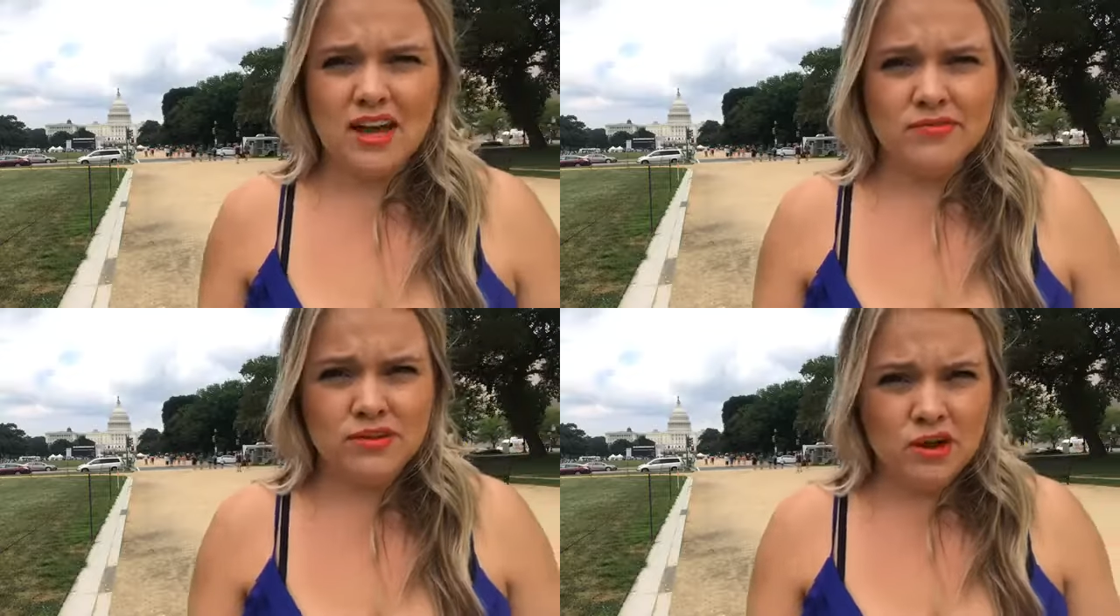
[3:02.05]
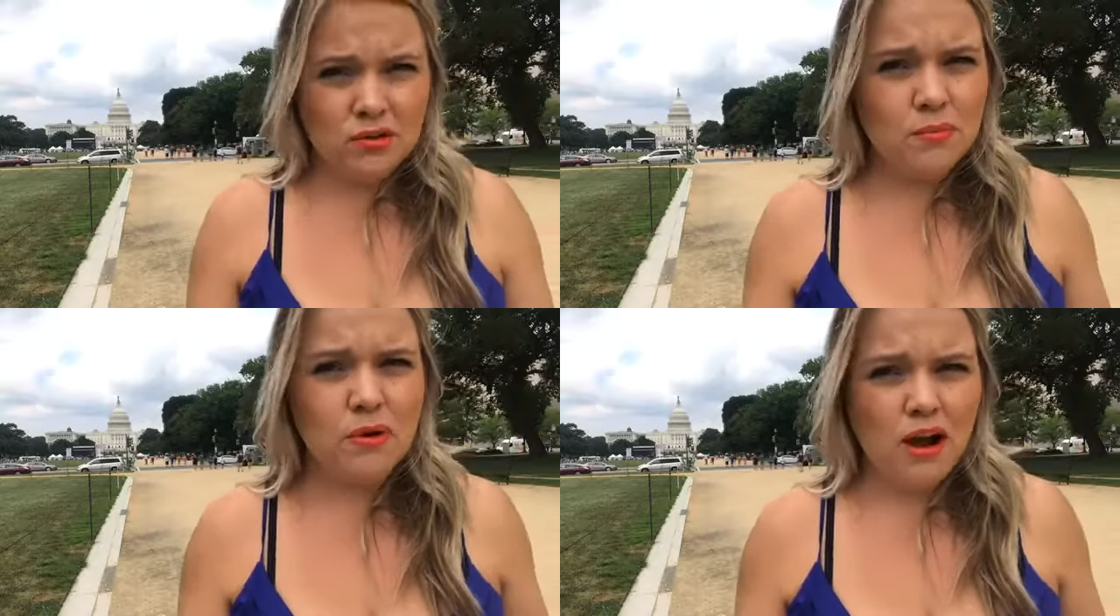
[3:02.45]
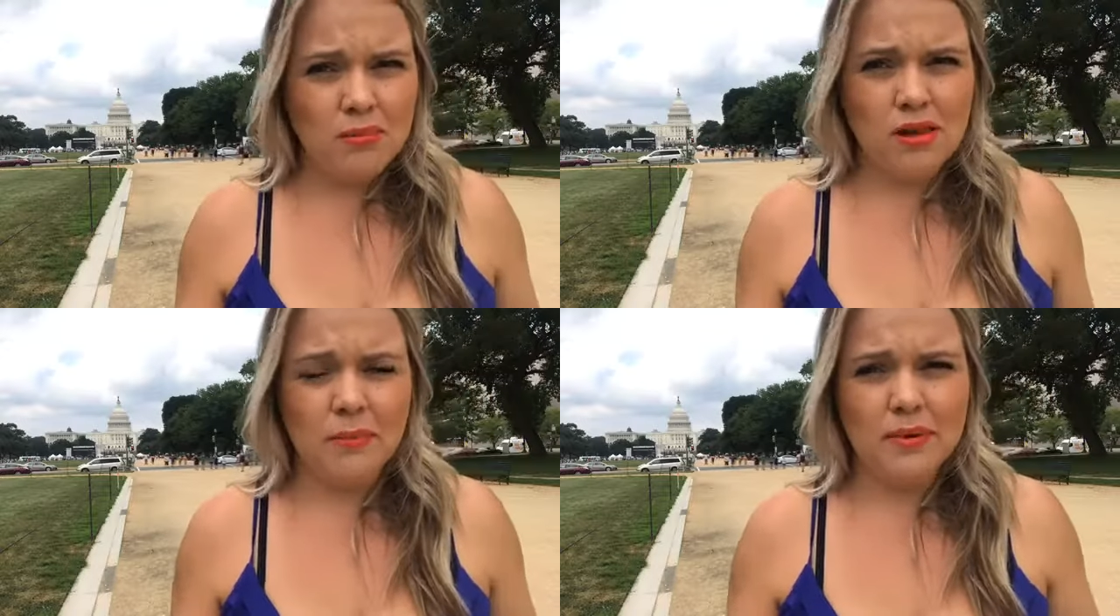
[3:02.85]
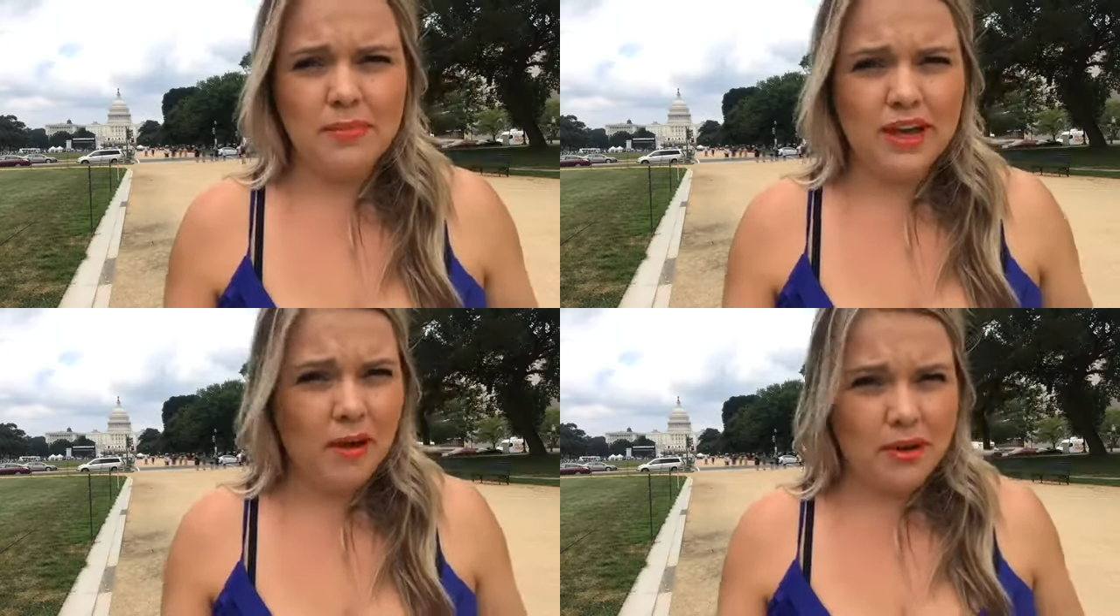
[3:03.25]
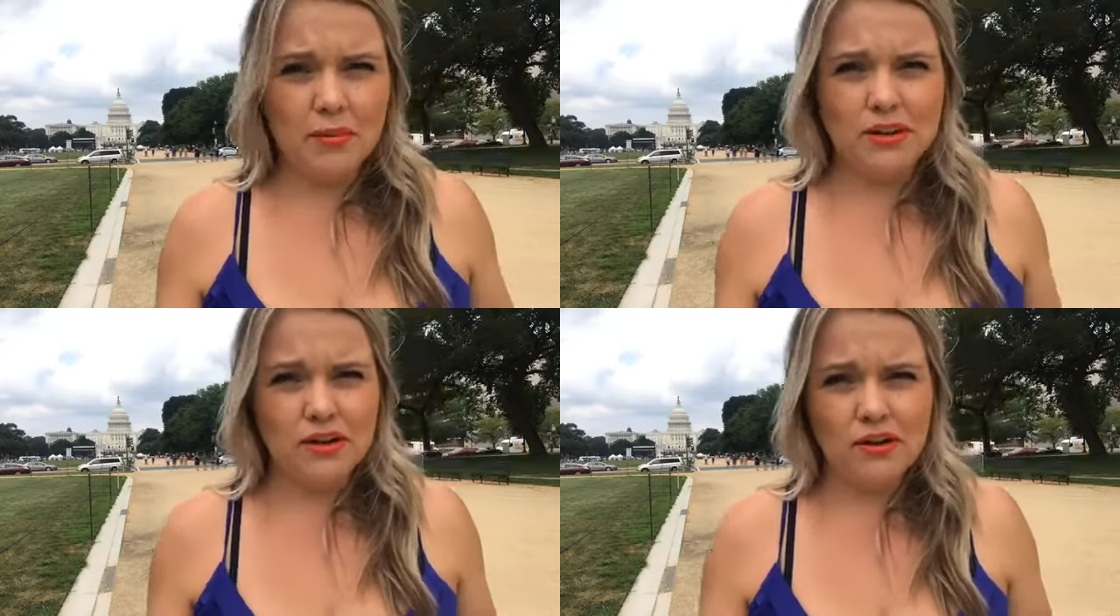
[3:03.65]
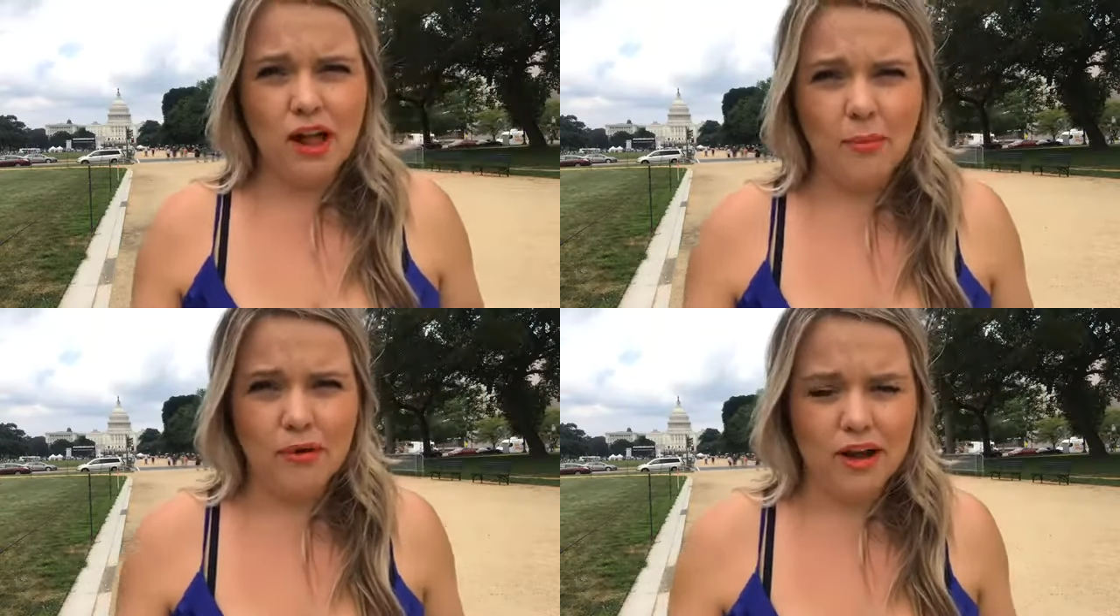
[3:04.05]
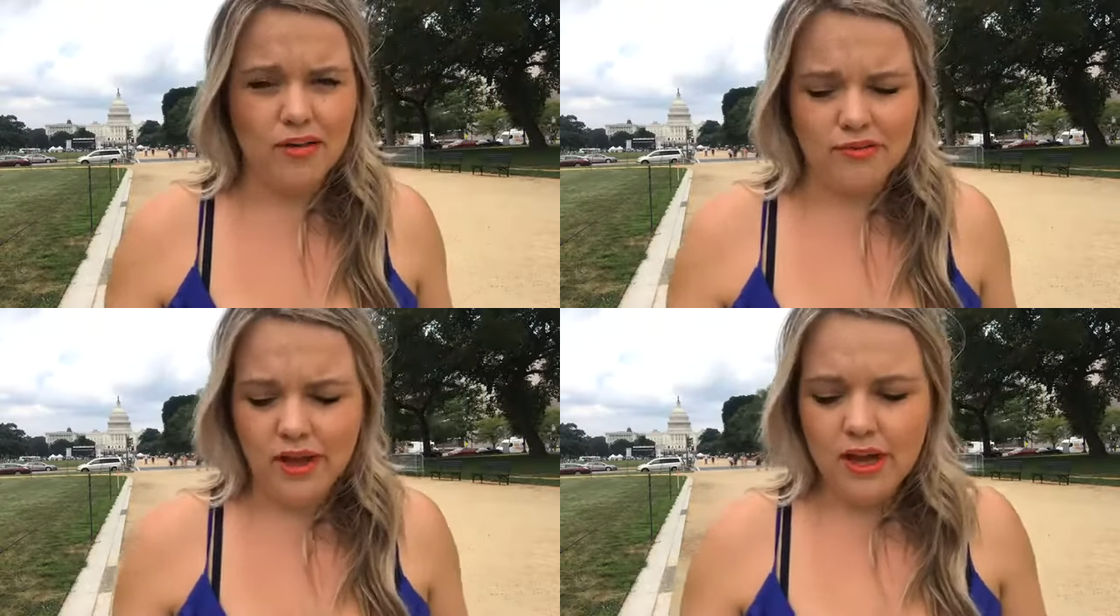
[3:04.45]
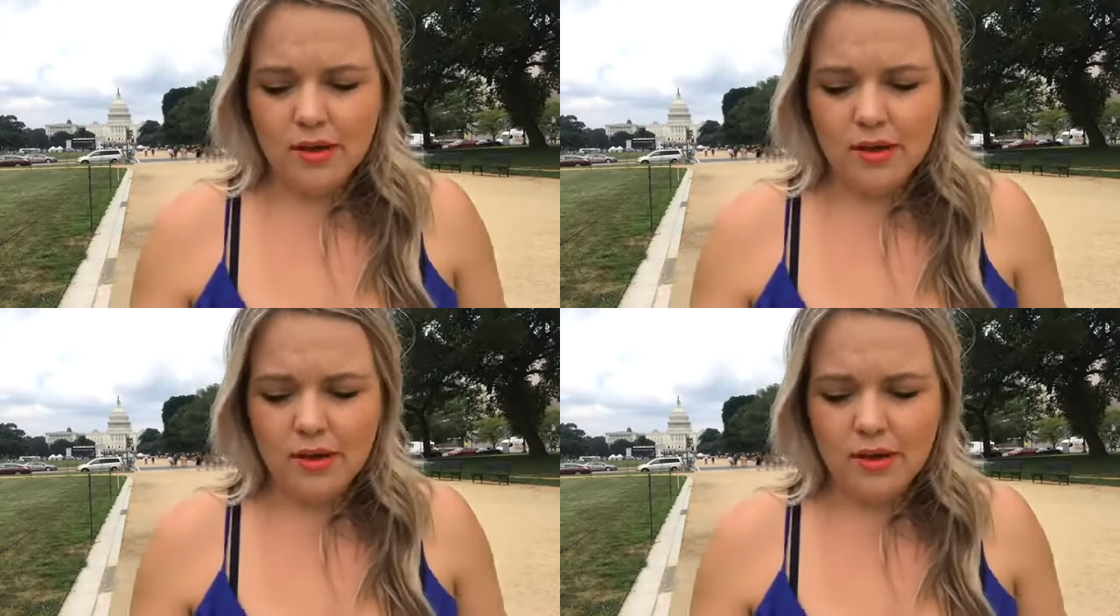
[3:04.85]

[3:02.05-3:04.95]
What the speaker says: have no problem becoming a political operative.